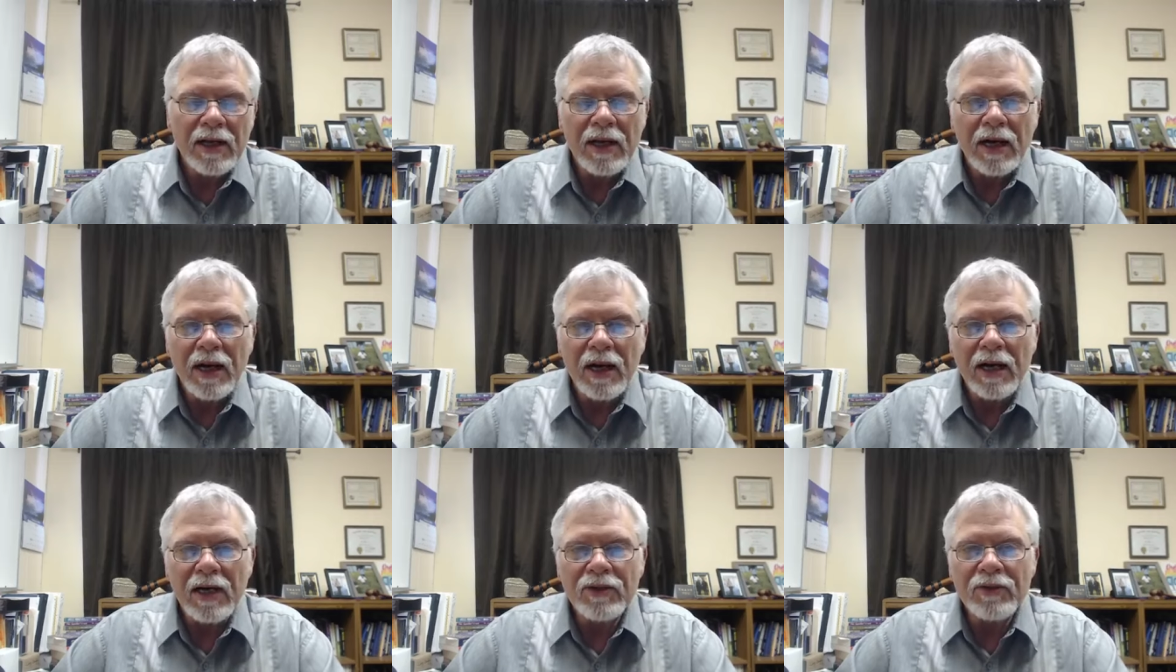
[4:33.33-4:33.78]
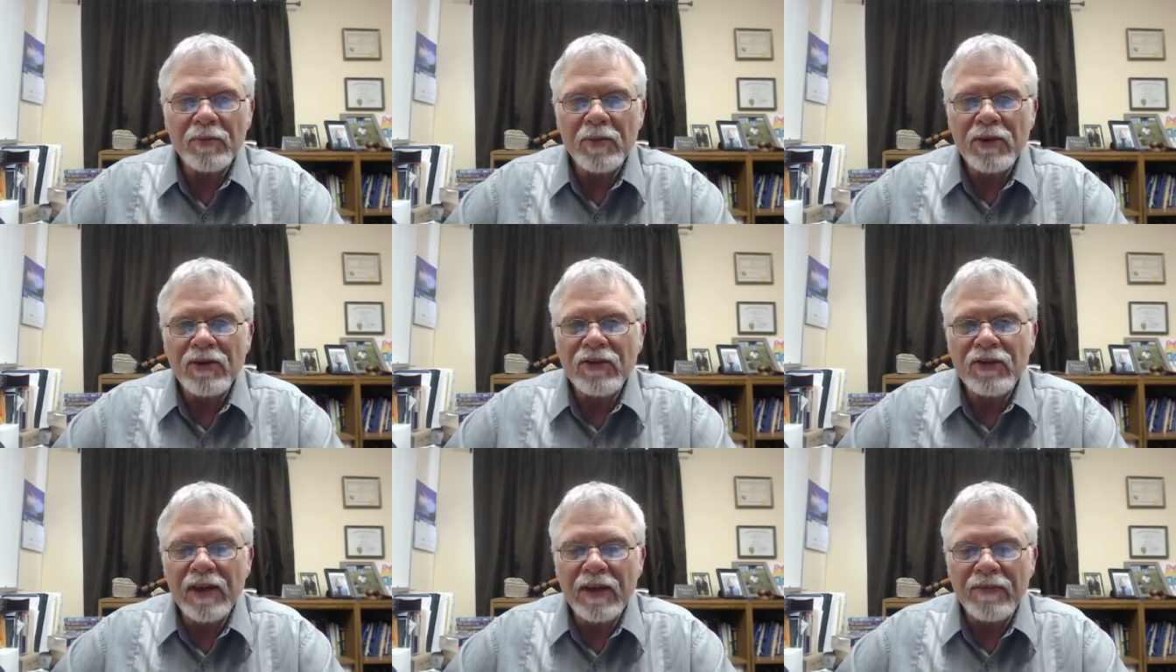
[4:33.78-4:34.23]
uh, a
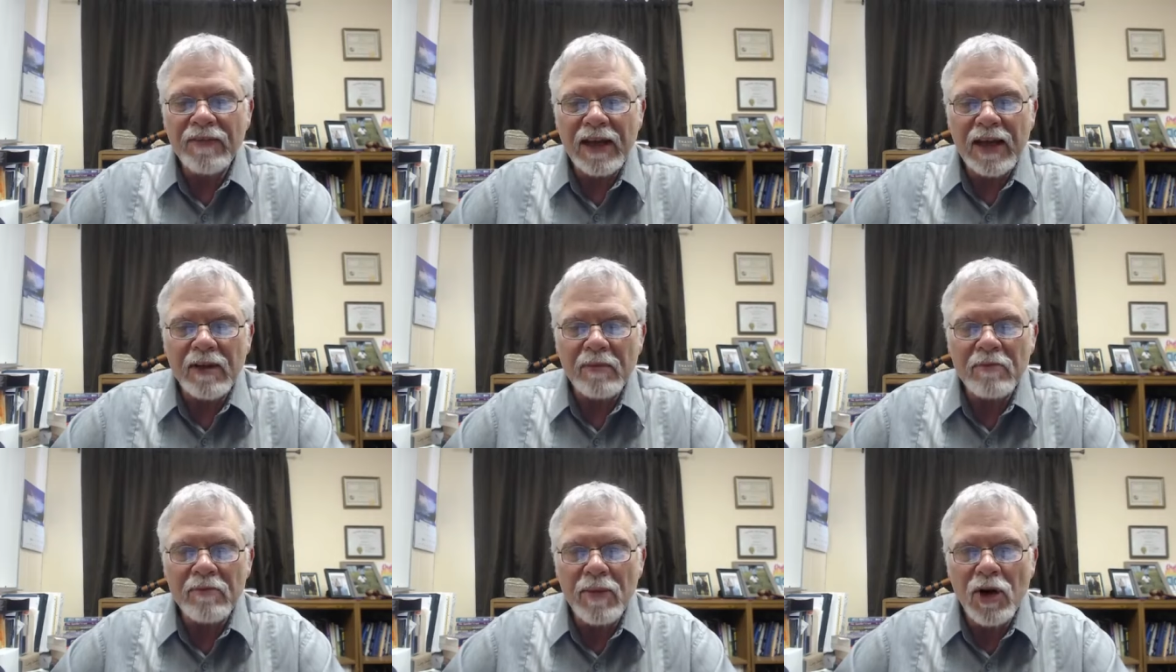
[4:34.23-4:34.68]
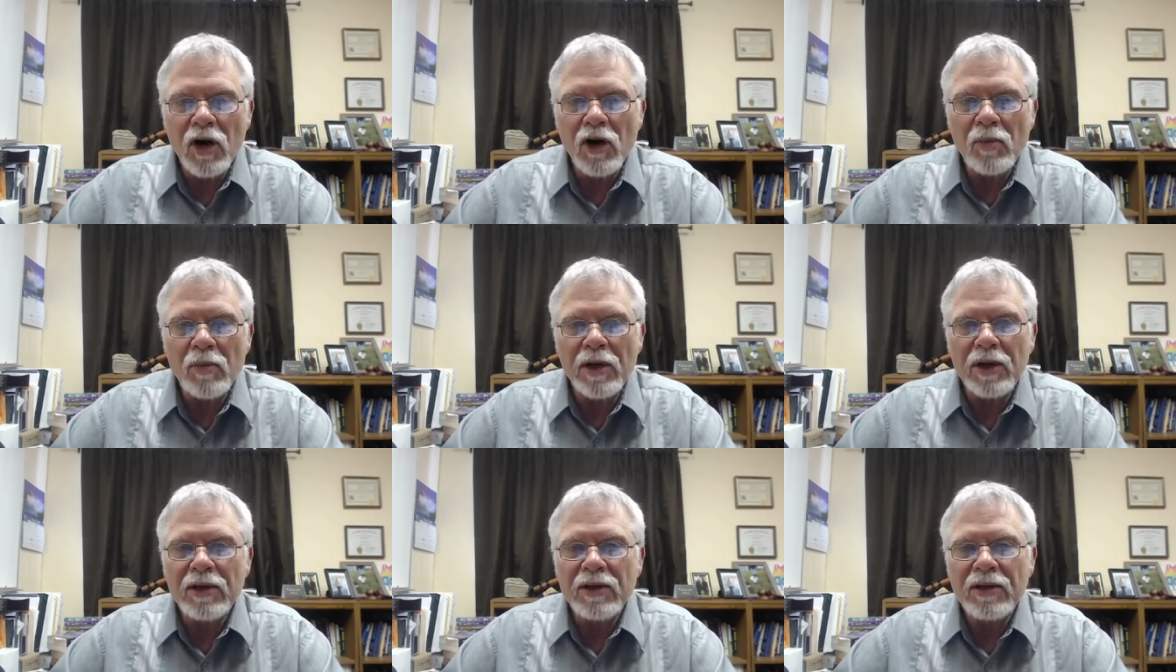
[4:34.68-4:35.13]
specific
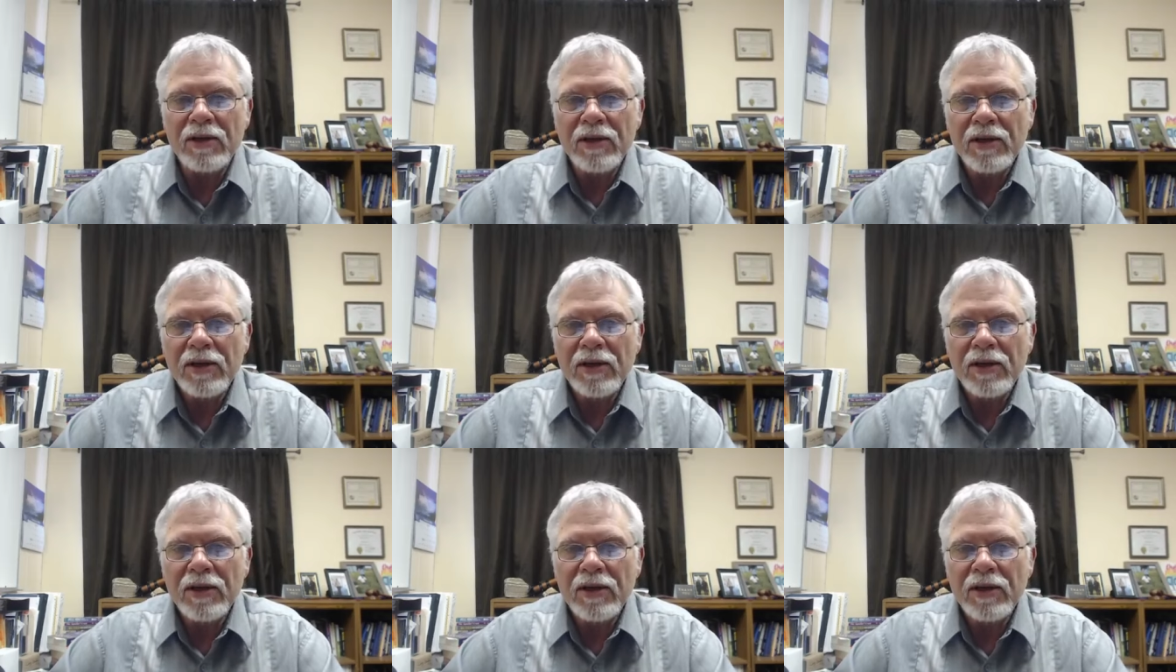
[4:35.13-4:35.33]
moment.